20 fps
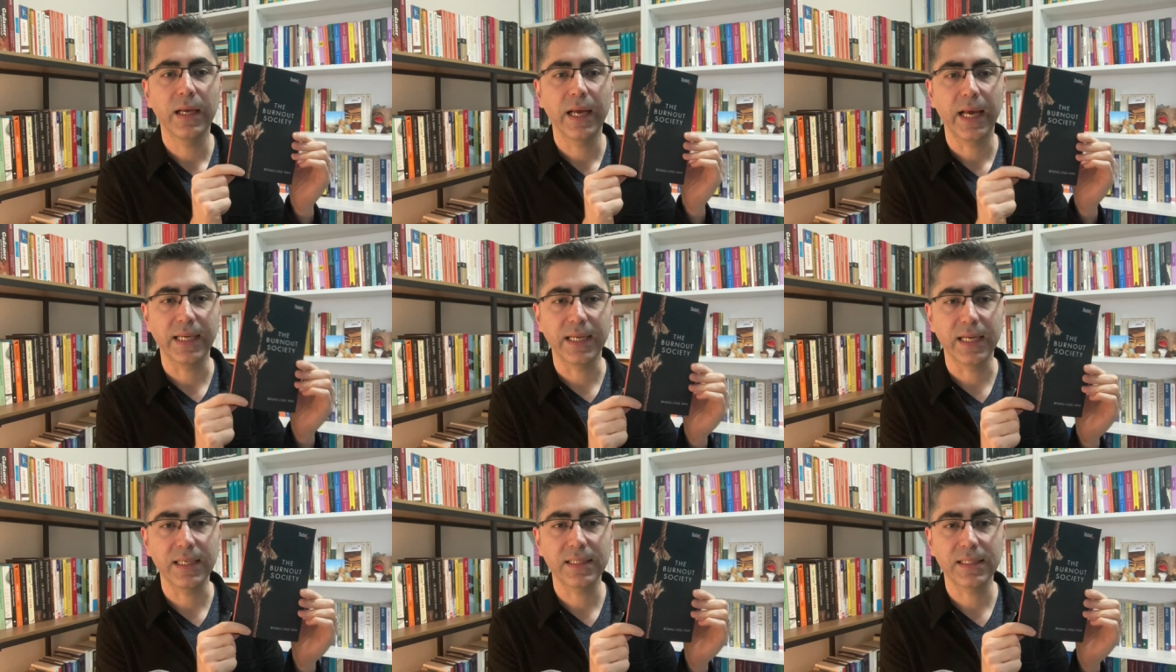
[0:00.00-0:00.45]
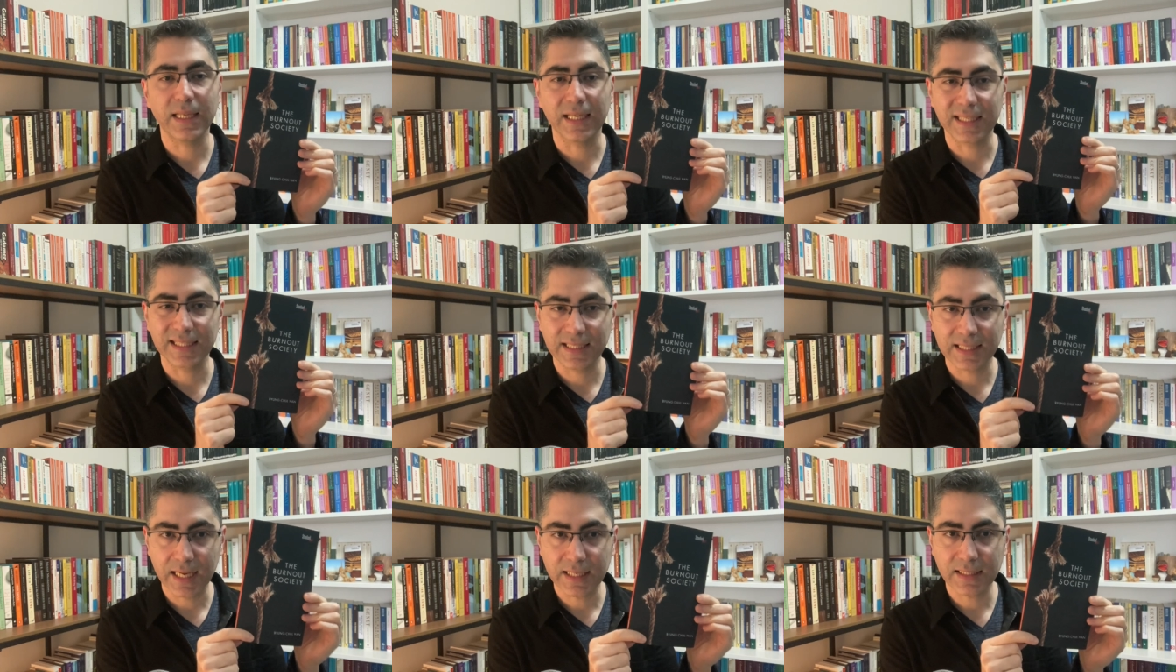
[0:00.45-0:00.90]
against
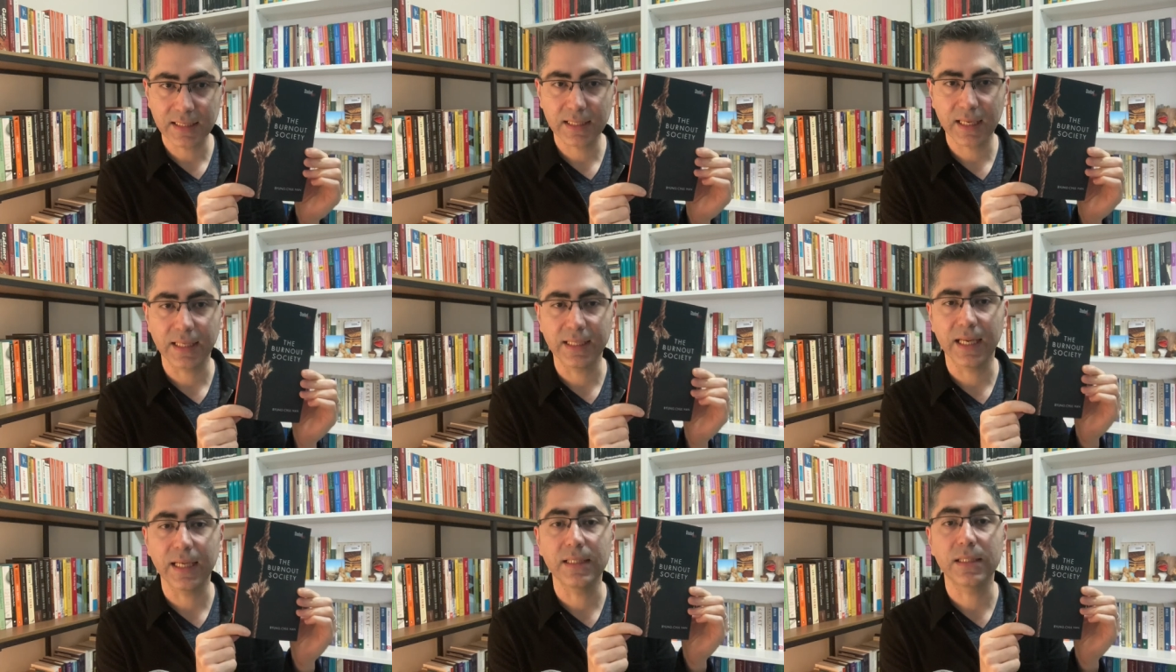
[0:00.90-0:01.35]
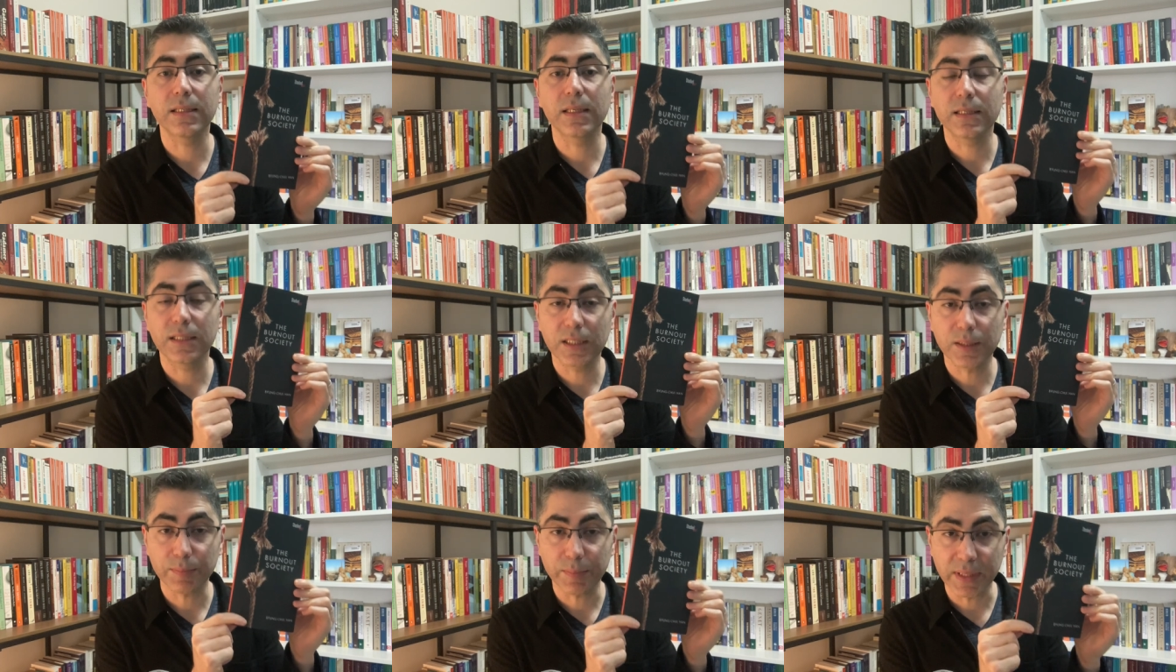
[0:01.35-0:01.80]
excess, against
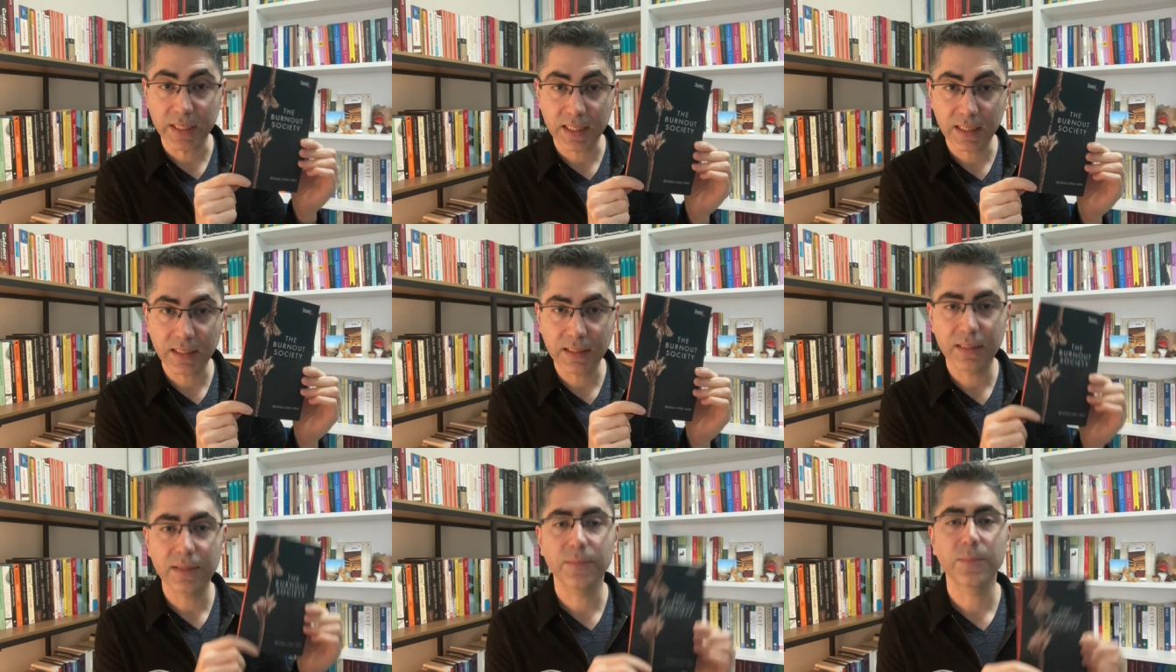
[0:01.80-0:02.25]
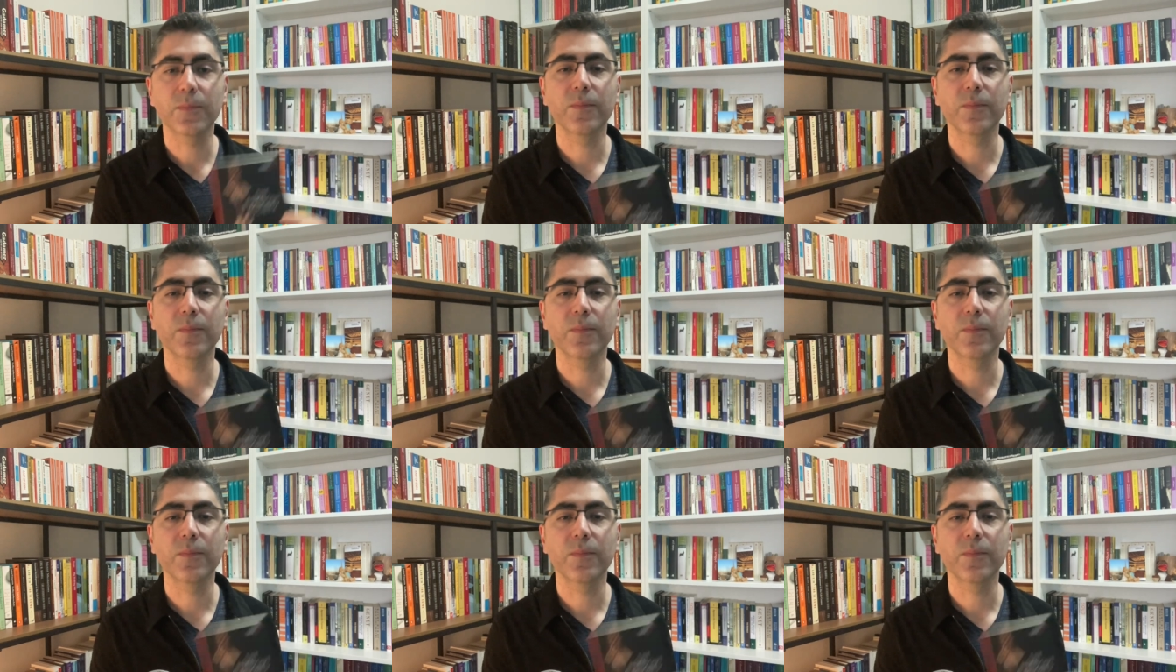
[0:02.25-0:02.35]
speed.